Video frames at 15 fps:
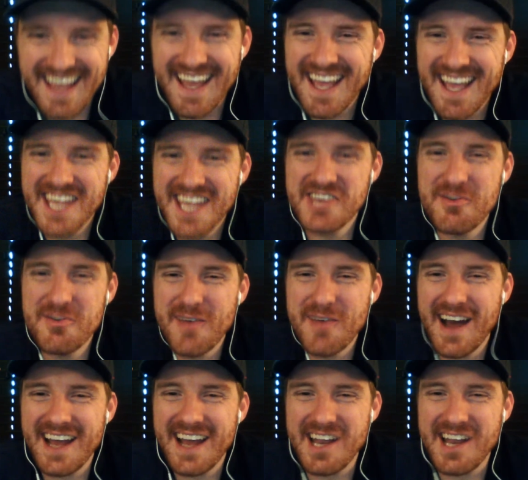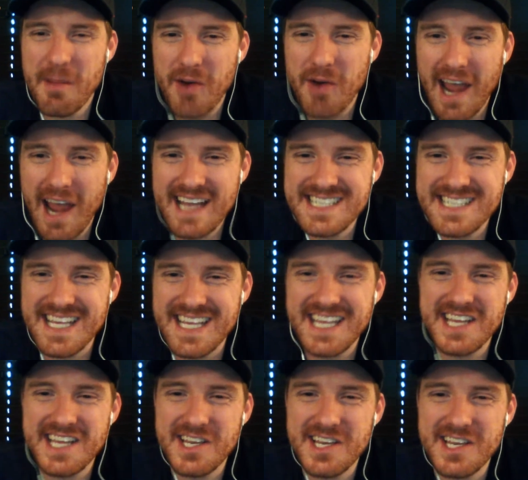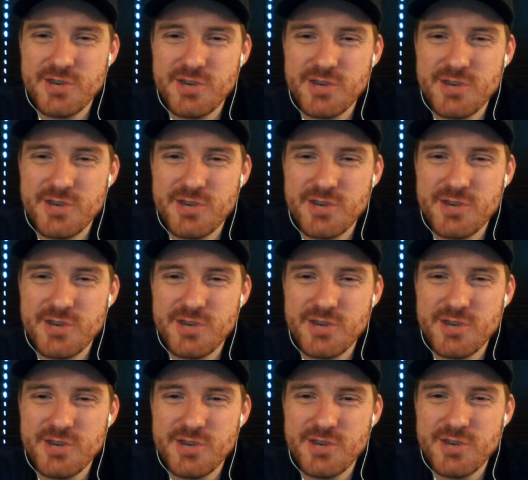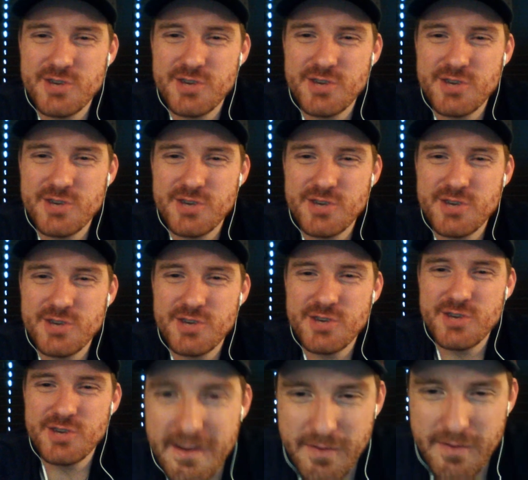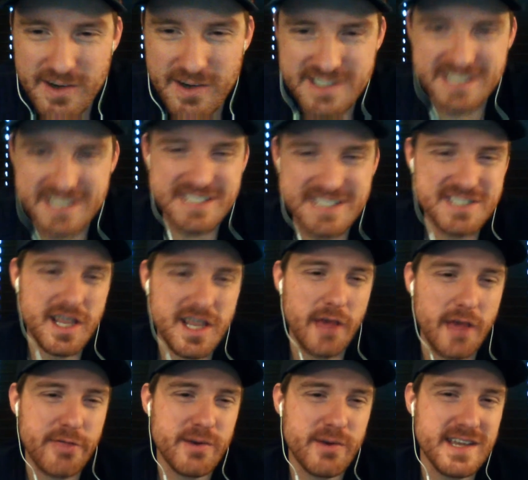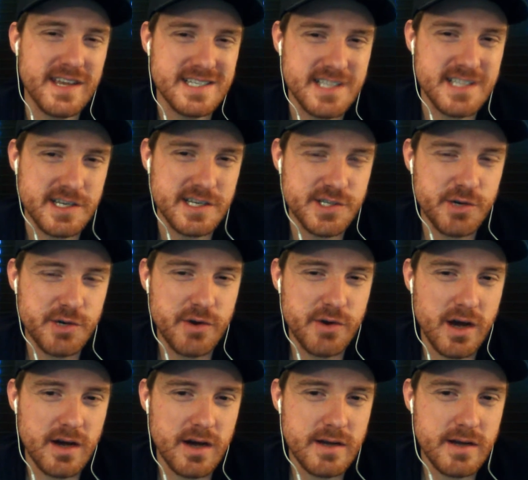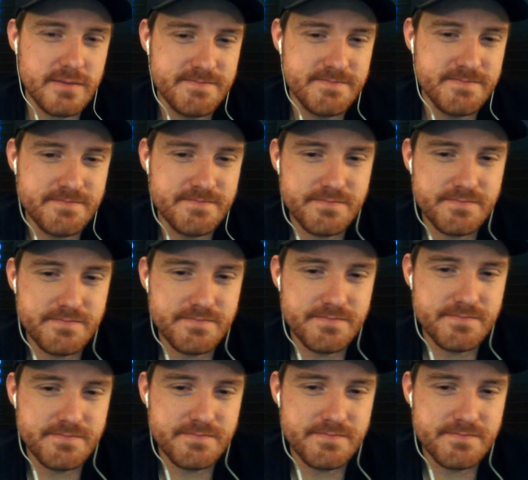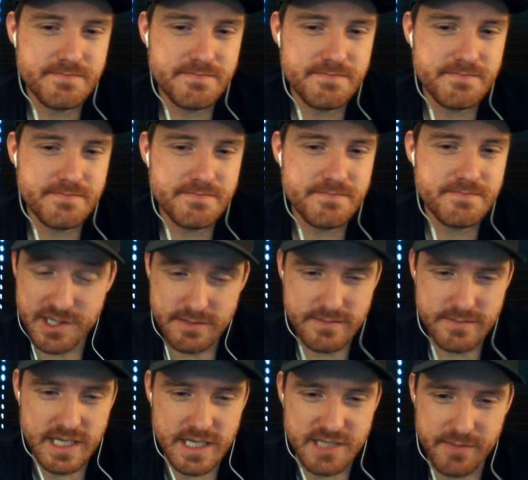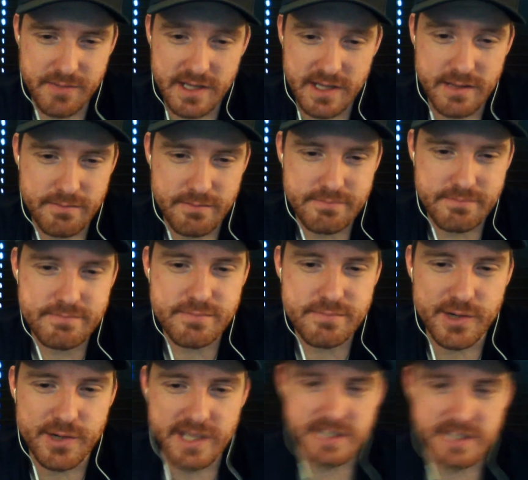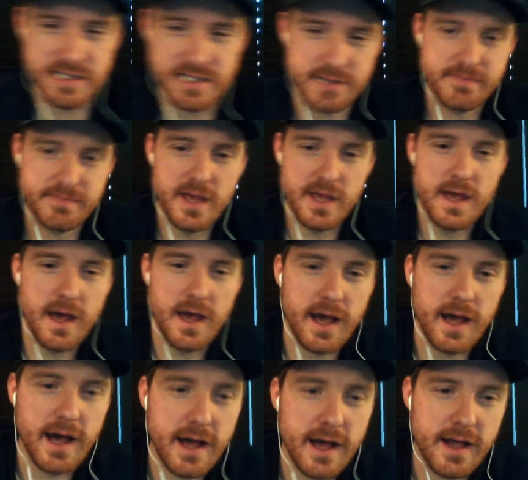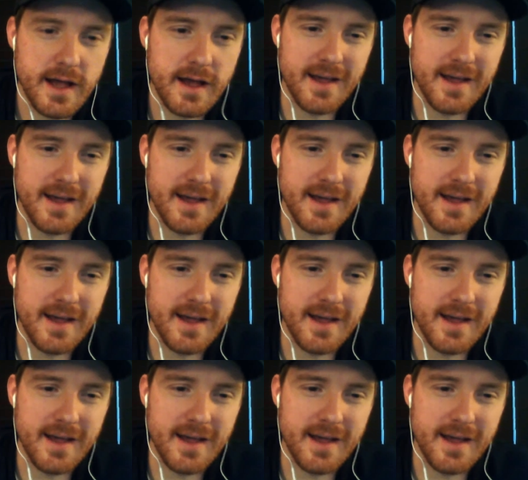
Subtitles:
You've got number 18, UCF, undefeated versus a 3-6 UConn. They should beat them pretty easily. All